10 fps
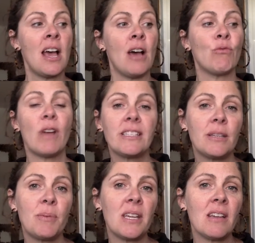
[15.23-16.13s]
a
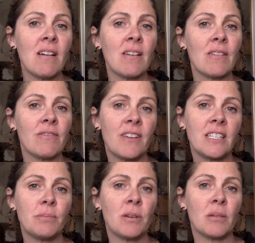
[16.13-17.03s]
recipe on our
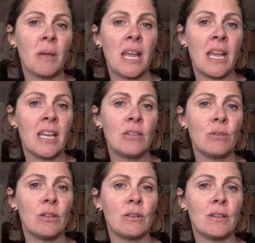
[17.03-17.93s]
Facebook page where
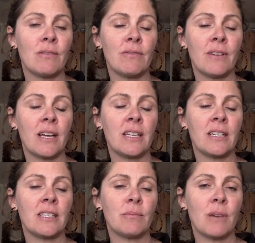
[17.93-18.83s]
you can find us,